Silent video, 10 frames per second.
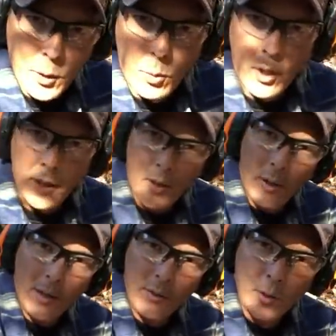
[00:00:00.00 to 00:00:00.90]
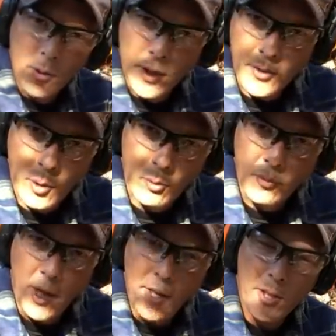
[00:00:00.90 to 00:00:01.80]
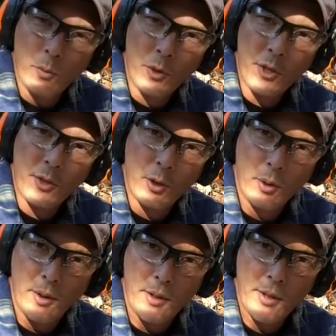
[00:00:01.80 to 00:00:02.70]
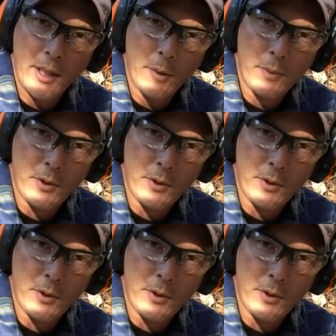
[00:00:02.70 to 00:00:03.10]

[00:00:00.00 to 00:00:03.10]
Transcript: so we're going to go ahead and do this old-fashioned. We'll just do it in the seated